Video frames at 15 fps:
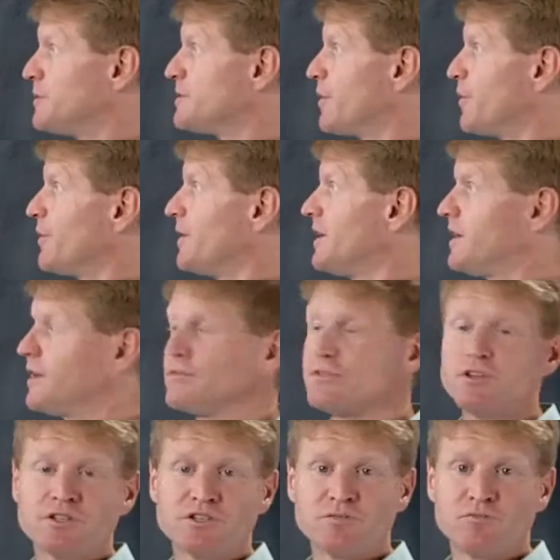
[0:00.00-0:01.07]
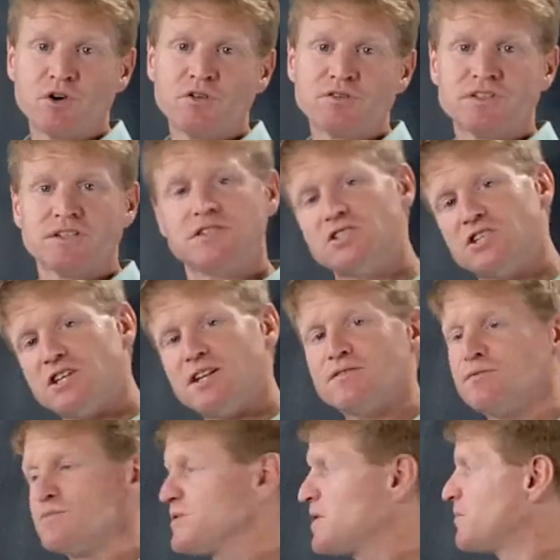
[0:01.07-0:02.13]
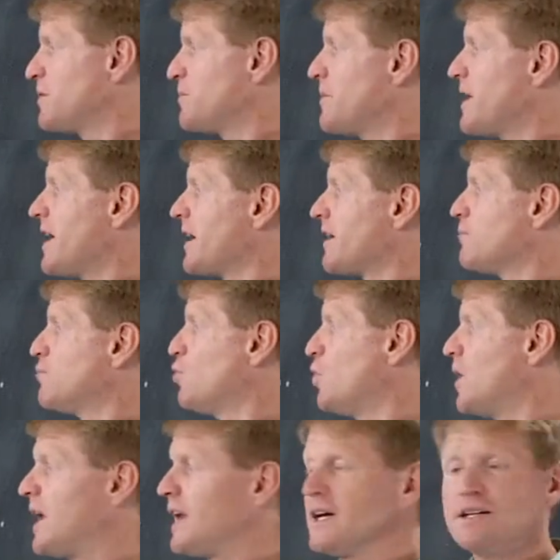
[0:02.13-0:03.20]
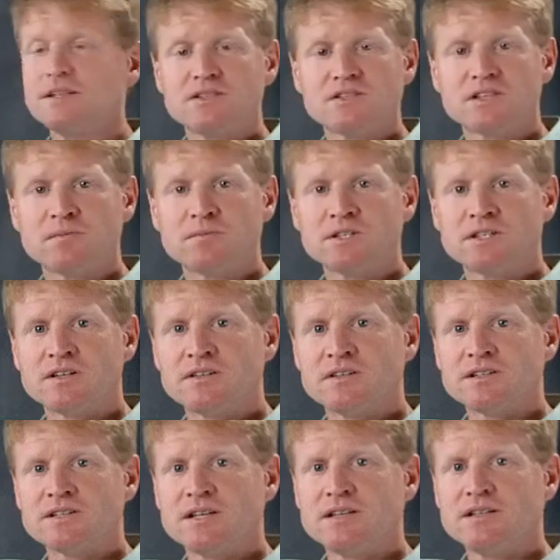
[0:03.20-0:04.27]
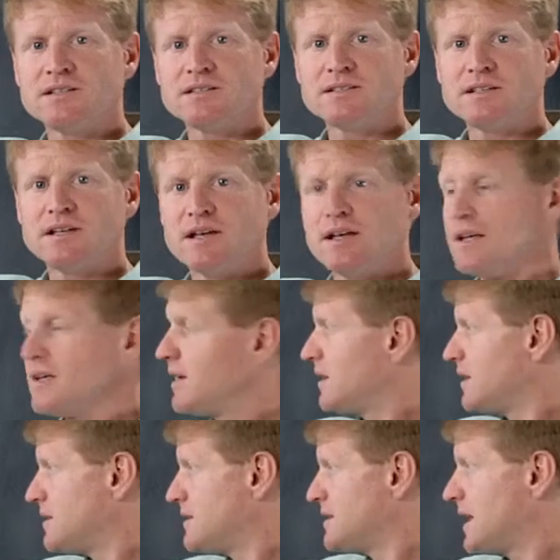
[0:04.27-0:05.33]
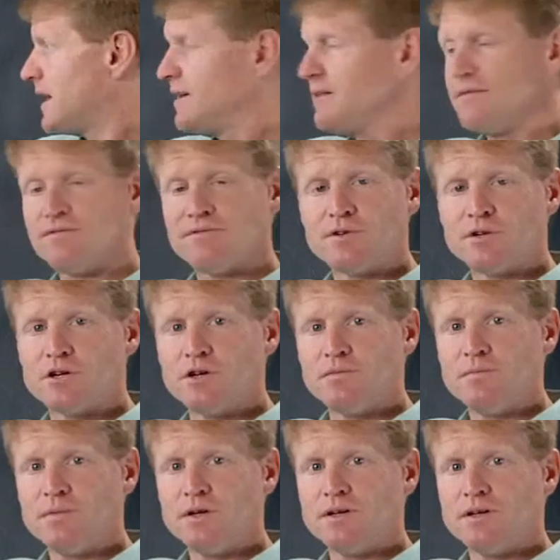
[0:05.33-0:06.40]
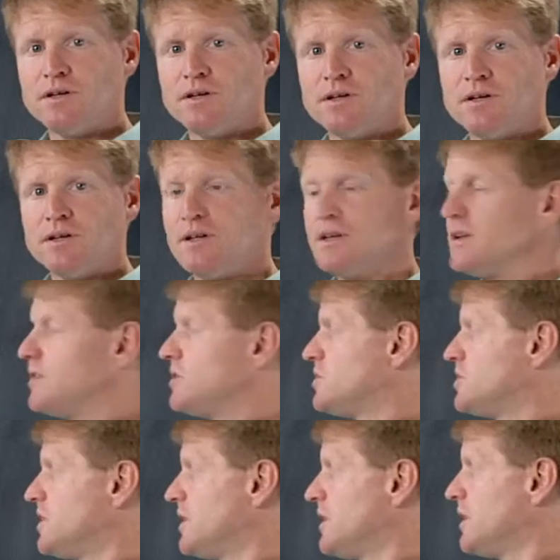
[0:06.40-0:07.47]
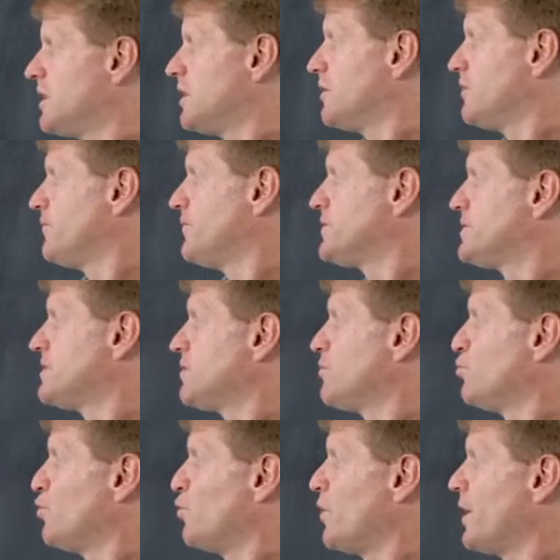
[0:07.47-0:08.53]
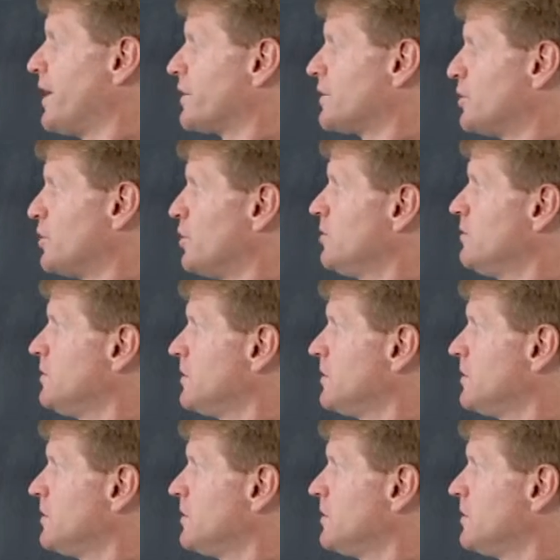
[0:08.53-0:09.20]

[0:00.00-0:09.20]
So he gives her some roses, she gives him something back. Puella, subject of the sentence. Dat, verb. She gives puero.